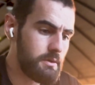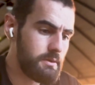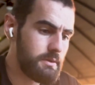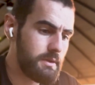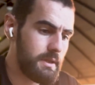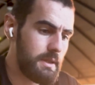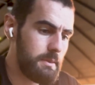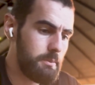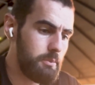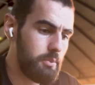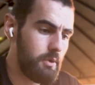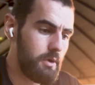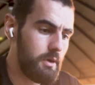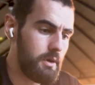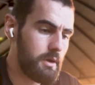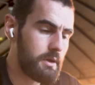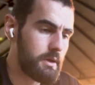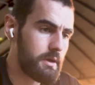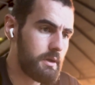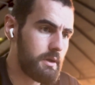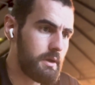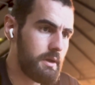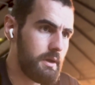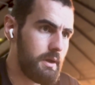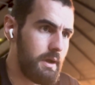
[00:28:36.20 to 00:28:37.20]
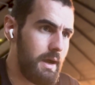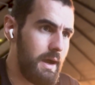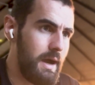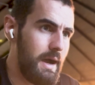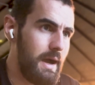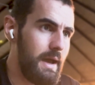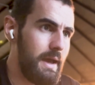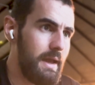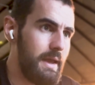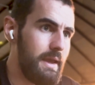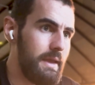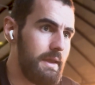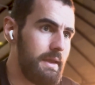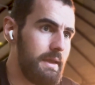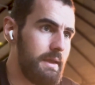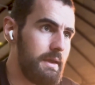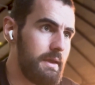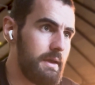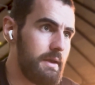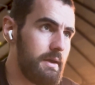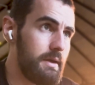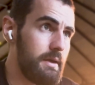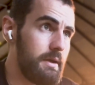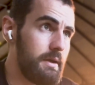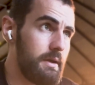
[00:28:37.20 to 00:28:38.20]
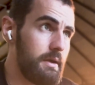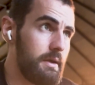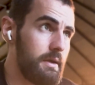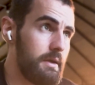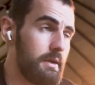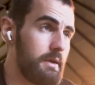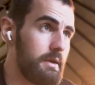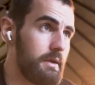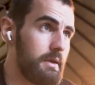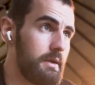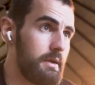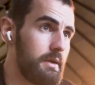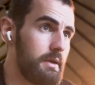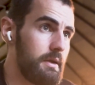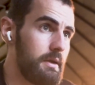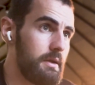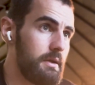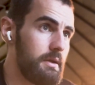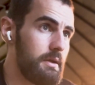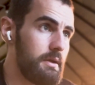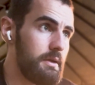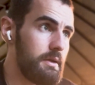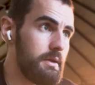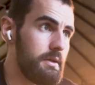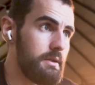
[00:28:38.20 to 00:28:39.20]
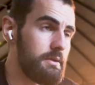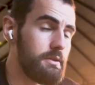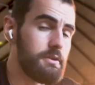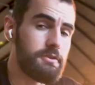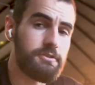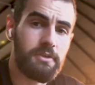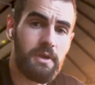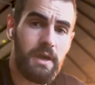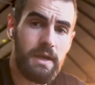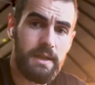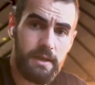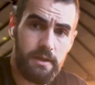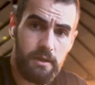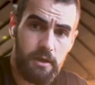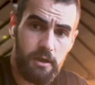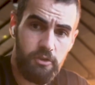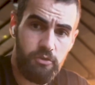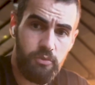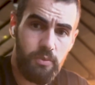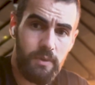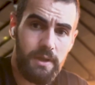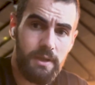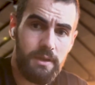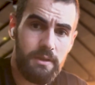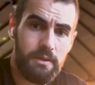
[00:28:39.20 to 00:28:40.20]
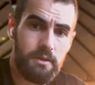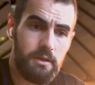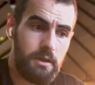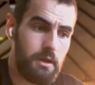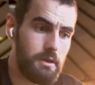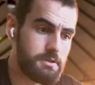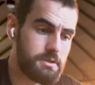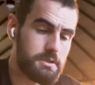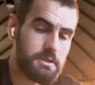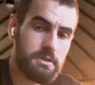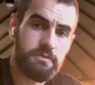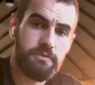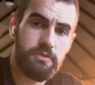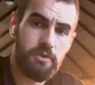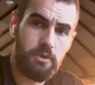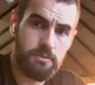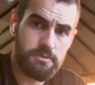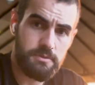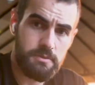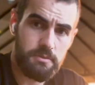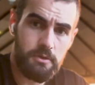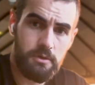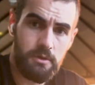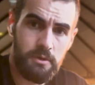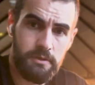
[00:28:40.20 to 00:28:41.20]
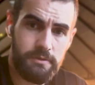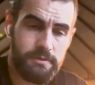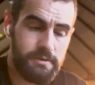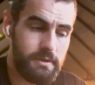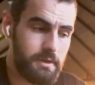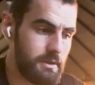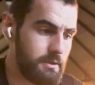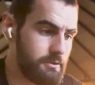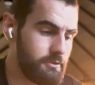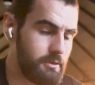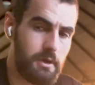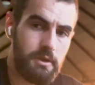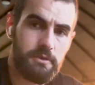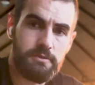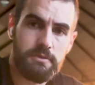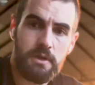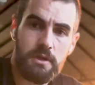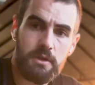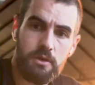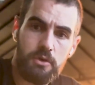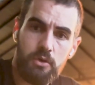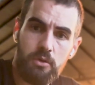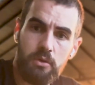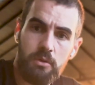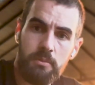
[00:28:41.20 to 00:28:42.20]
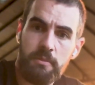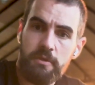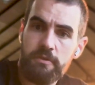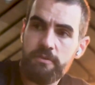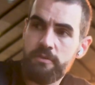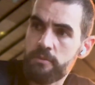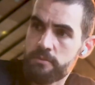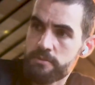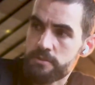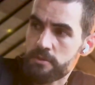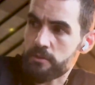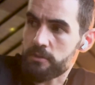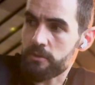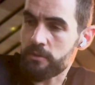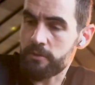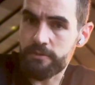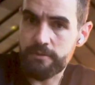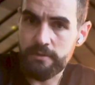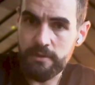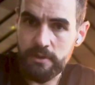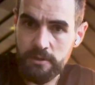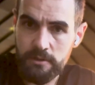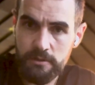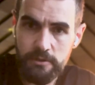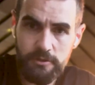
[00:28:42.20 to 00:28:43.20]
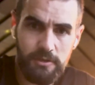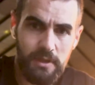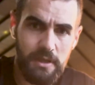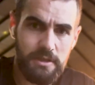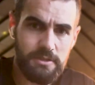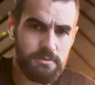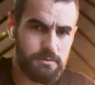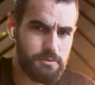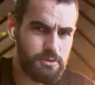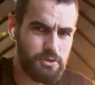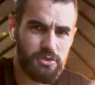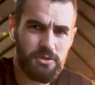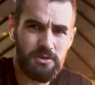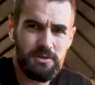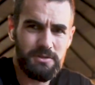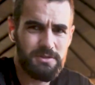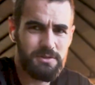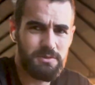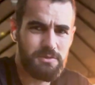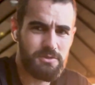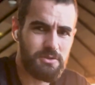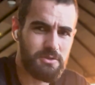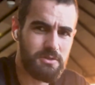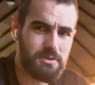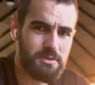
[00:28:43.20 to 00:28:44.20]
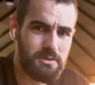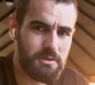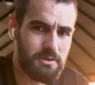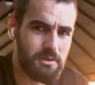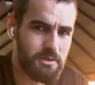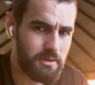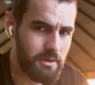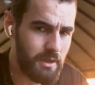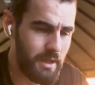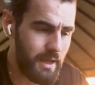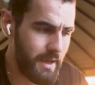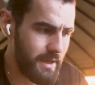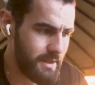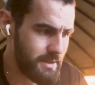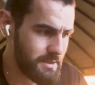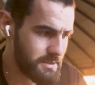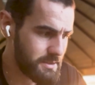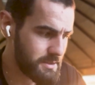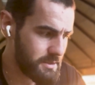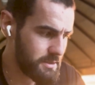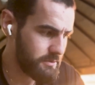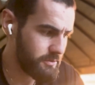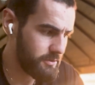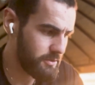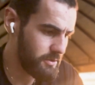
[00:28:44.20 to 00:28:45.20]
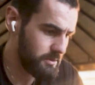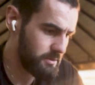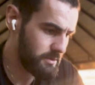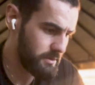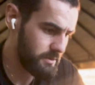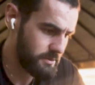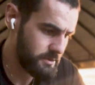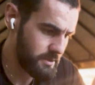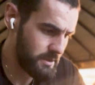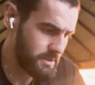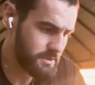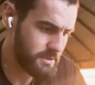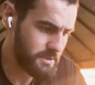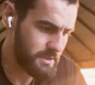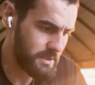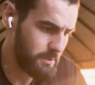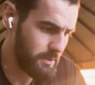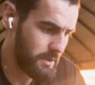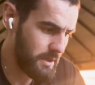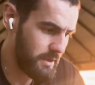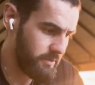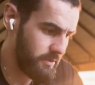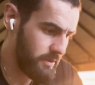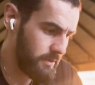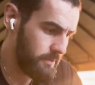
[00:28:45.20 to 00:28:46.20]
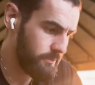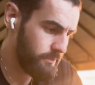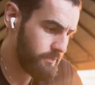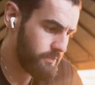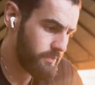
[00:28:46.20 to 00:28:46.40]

deep work, I decided halfway I was going to film some content. So I was like, cool, let me film some content, just get some shots. It was good, good lighting and stuff, good sunset, whatever.